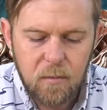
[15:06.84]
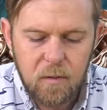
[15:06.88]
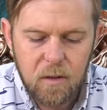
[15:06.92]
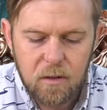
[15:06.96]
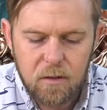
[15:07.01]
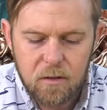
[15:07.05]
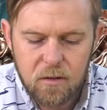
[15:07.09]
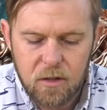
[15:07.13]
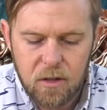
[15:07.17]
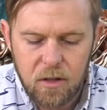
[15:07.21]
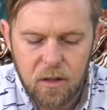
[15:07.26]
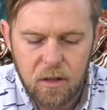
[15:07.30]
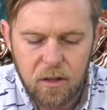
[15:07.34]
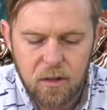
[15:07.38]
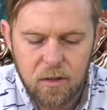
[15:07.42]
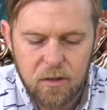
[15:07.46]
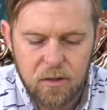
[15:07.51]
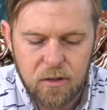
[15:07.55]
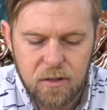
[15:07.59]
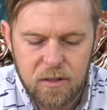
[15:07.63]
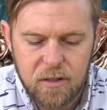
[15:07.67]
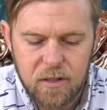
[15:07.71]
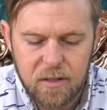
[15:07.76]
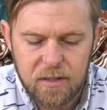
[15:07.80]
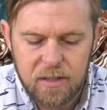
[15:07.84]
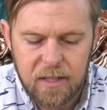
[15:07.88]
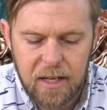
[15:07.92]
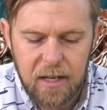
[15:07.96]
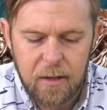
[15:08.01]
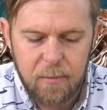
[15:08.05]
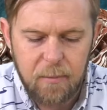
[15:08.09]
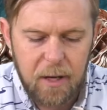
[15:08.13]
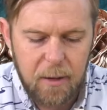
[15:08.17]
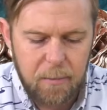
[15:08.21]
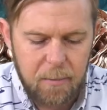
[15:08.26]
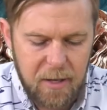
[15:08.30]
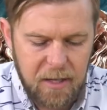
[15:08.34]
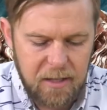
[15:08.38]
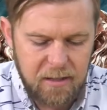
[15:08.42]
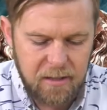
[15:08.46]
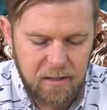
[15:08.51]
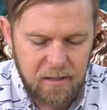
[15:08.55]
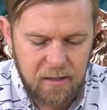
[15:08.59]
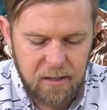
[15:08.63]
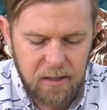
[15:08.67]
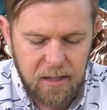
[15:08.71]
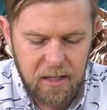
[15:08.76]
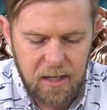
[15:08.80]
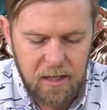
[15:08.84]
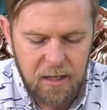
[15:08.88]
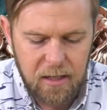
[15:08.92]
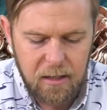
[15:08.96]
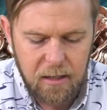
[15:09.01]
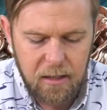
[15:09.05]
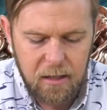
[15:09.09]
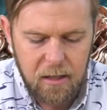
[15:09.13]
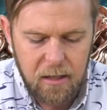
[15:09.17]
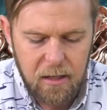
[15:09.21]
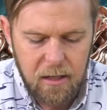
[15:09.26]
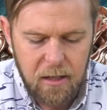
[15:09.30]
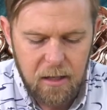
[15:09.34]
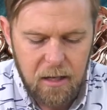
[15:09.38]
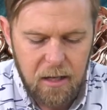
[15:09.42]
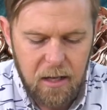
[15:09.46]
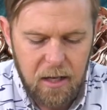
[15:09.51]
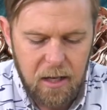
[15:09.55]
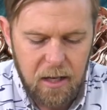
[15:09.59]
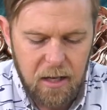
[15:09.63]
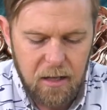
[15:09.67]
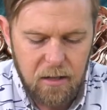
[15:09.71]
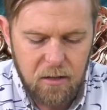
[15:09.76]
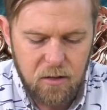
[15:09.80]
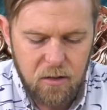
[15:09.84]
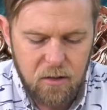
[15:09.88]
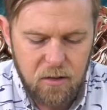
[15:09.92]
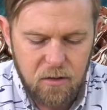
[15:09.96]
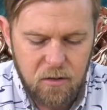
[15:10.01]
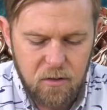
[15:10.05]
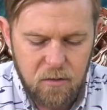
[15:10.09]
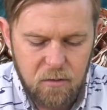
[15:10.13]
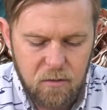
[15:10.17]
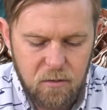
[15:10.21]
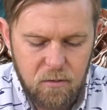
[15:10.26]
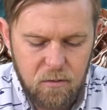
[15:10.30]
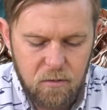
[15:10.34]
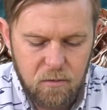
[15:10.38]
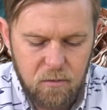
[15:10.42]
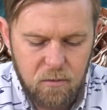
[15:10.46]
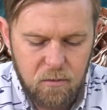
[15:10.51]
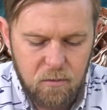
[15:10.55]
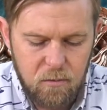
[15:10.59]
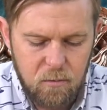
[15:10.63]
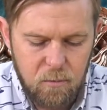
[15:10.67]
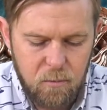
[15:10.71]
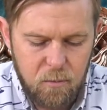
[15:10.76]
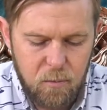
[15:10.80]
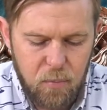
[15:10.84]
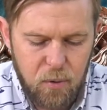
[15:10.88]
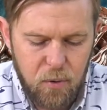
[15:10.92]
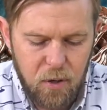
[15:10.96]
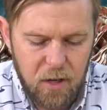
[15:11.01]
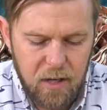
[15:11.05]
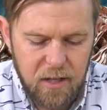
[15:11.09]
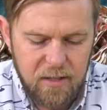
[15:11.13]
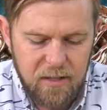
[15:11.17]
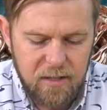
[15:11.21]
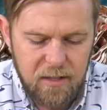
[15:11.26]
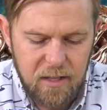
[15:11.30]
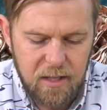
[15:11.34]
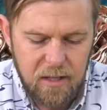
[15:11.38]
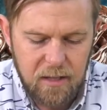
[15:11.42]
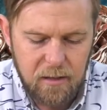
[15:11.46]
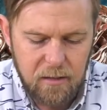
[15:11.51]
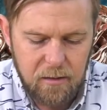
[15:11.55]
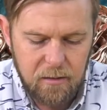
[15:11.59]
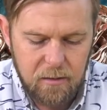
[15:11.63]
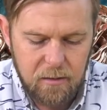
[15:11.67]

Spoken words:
So I'll use the side of my pencil again and just press in.